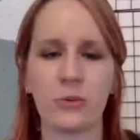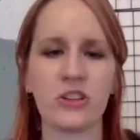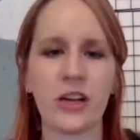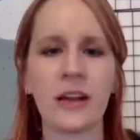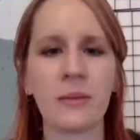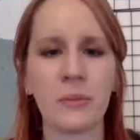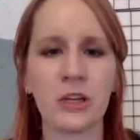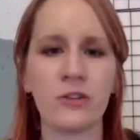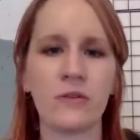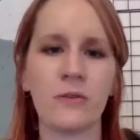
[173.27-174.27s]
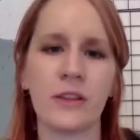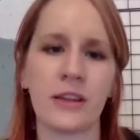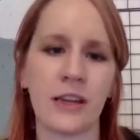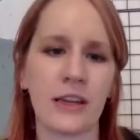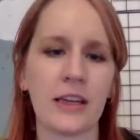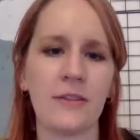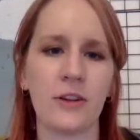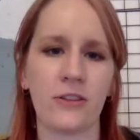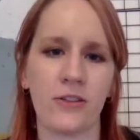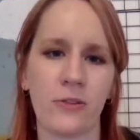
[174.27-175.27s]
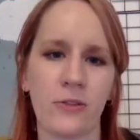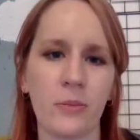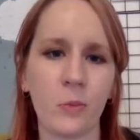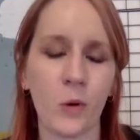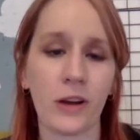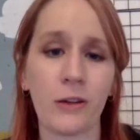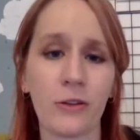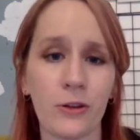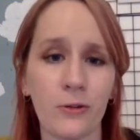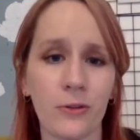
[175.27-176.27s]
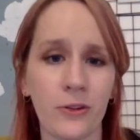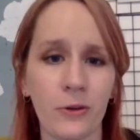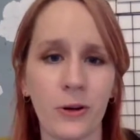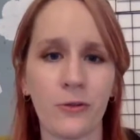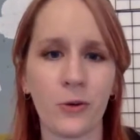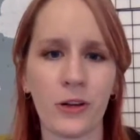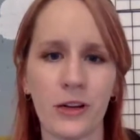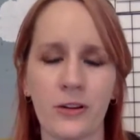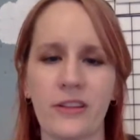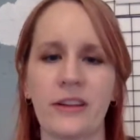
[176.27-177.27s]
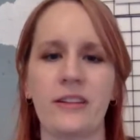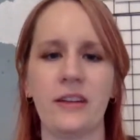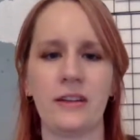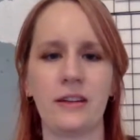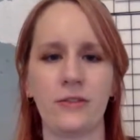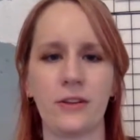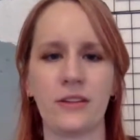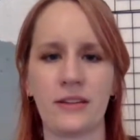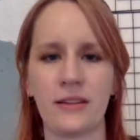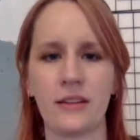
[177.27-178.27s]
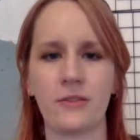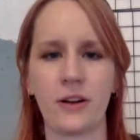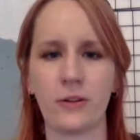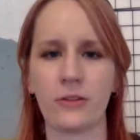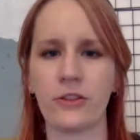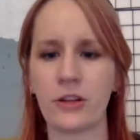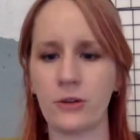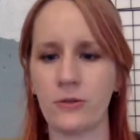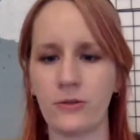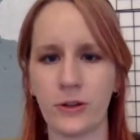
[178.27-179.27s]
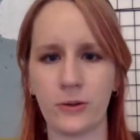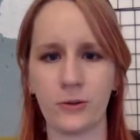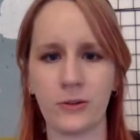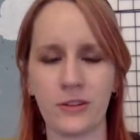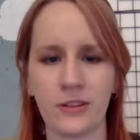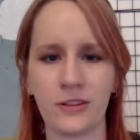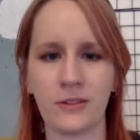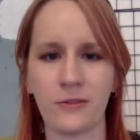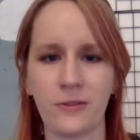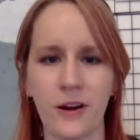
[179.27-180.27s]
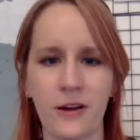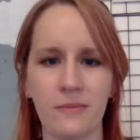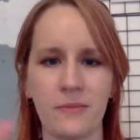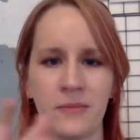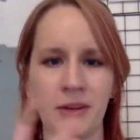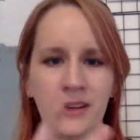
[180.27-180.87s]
which I mean, you've like, even just from working with you for 3 or 4 years, like seeing the differences in the funnels that you've used from